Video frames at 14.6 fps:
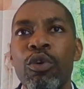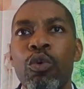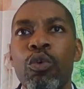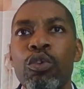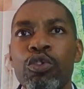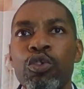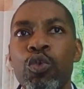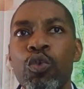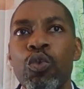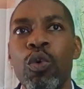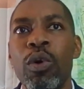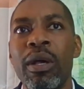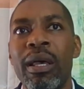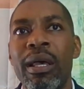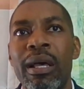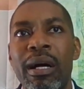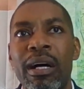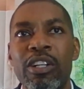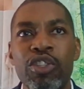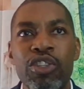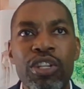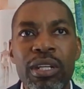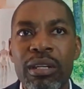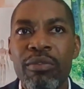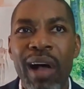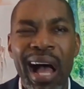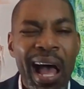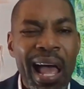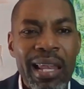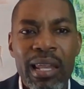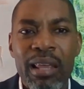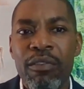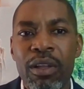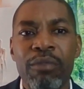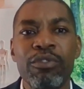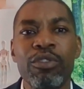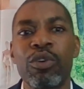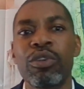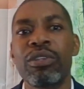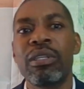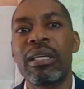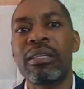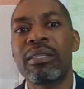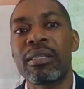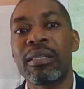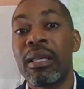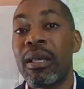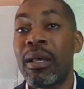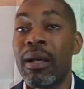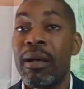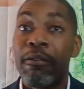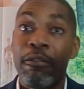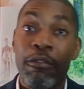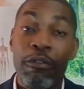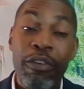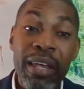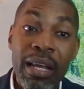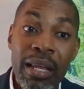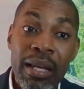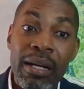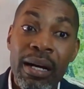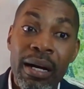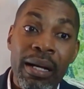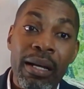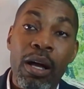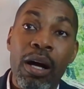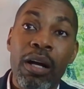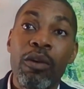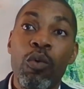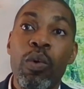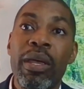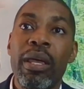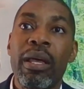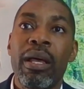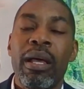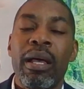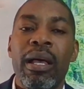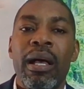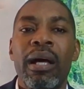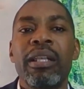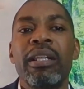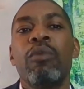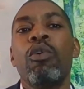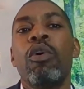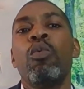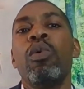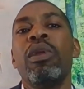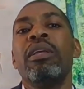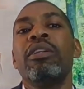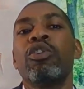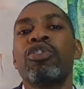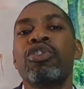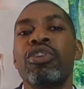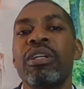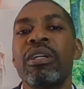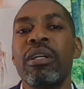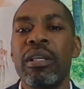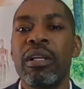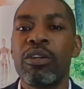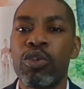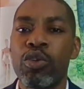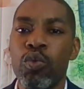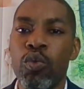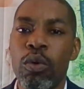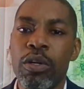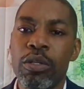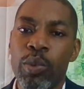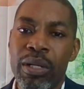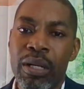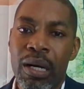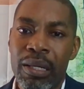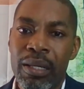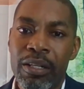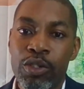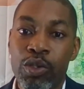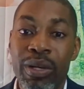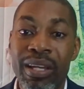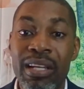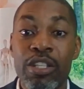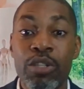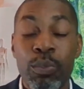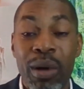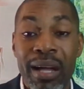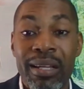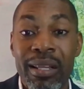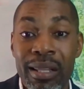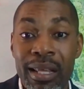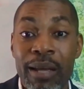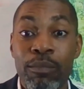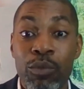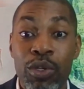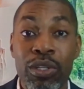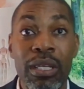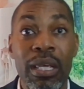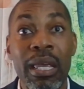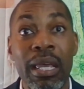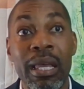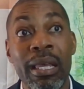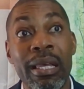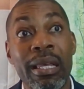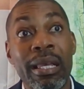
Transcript: those who achieve high level of success, failure along the way, and they were willing to share their stories with others to inspire them to say,